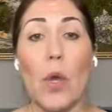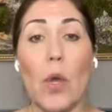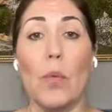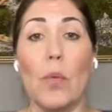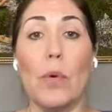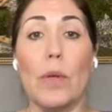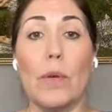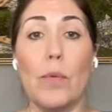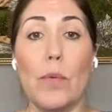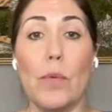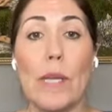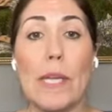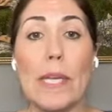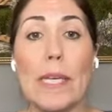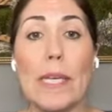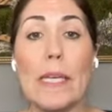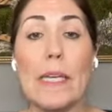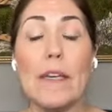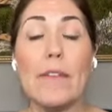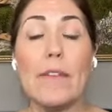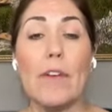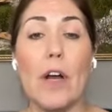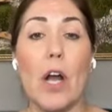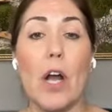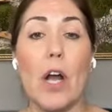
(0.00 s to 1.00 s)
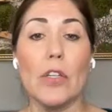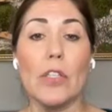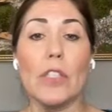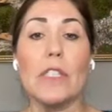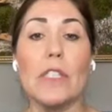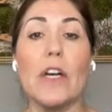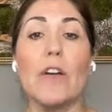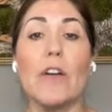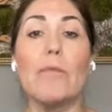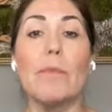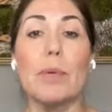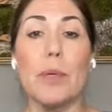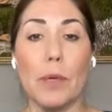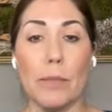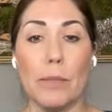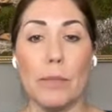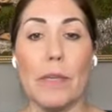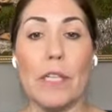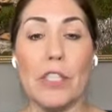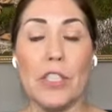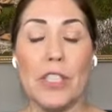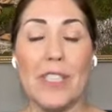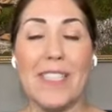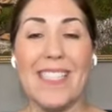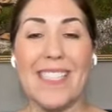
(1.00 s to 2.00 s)
When we can give ourselves
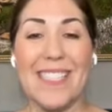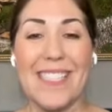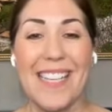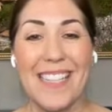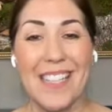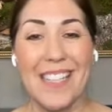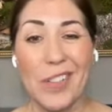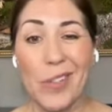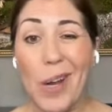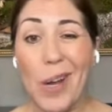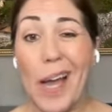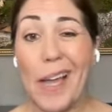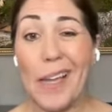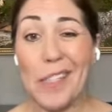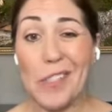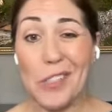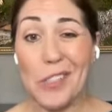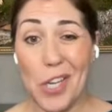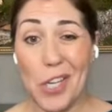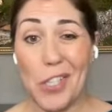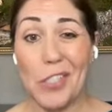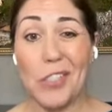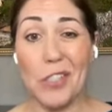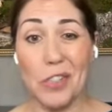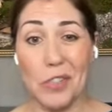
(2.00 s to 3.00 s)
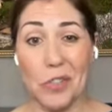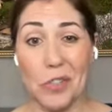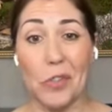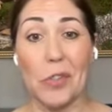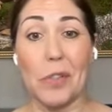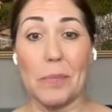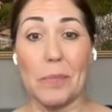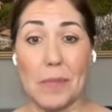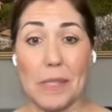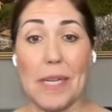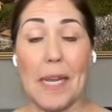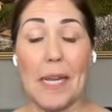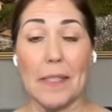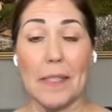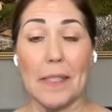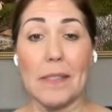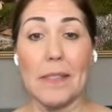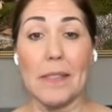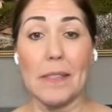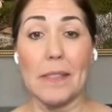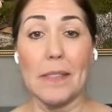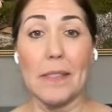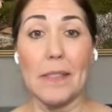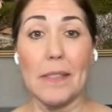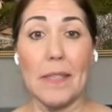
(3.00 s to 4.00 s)
permission to say, I can change this circumstance.